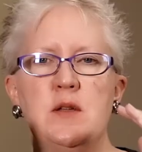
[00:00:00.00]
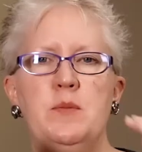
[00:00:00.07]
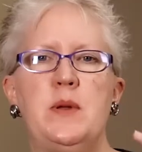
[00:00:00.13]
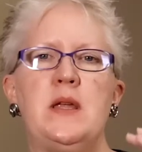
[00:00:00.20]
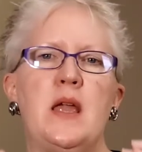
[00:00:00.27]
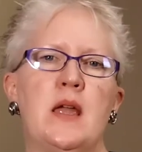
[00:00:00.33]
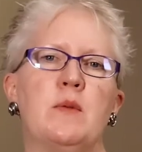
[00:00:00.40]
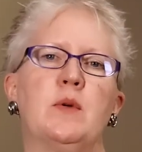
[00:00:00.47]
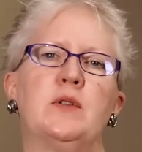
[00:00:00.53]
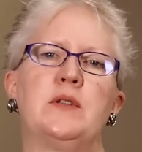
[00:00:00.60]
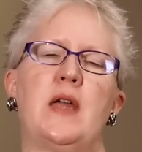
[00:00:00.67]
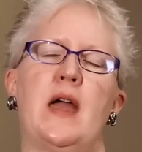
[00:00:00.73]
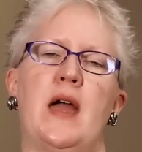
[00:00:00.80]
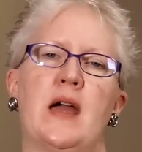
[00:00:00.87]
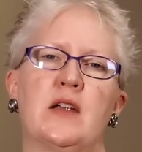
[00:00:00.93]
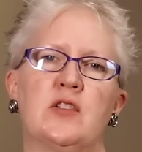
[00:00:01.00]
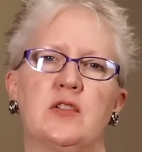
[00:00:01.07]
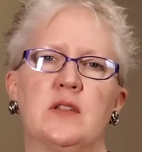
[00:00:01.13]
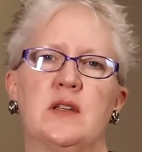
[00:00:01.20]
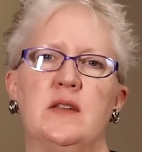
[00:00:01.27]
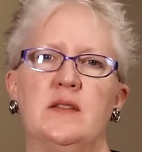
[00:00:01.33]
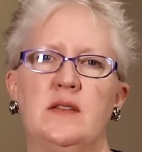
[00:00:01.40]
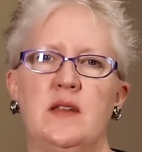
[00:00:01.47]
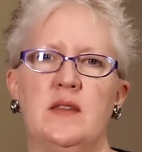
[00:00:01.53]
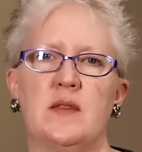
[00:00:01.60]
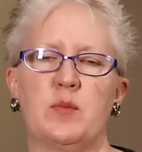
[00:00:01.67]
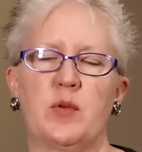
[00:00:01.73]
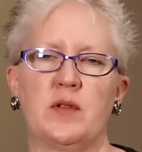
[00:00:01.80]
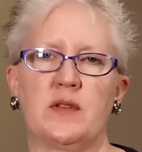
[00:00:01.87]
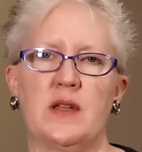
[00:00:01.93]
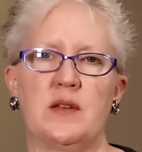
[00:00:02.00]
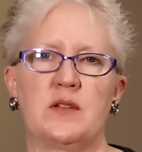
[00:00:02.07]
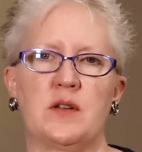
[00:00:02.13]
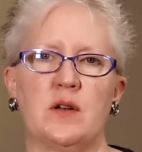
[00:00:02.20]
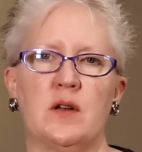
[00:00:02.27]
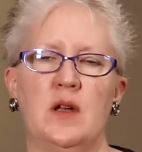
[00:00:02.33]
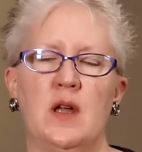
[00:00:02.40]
be able to actually see the presenter.